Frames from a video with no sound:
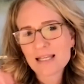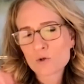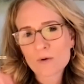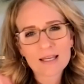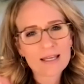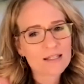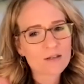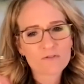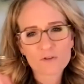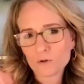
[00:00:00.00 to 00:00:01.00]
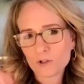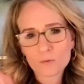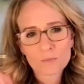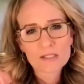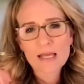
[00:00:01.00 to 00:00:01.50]
Twinkies, and Fruit
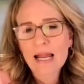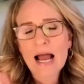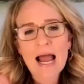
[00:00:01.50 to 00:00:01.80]
Loops. Like, I